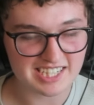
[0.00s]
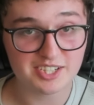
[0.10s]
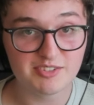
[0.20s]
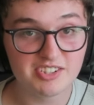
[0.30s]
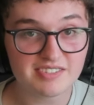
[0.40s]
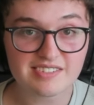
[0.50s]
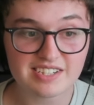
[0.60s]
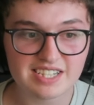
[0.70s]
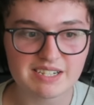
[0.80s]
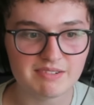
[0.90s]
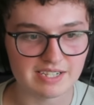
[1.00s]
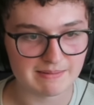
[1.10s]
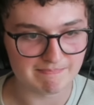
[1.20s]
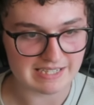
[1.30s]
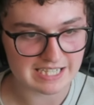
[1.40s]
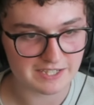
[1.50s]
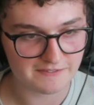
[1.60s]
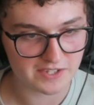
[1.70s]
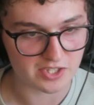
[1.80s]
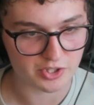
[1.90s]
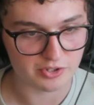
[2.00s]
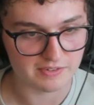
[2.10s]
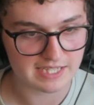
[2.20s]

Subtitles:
I do not sound like Max Fosh, all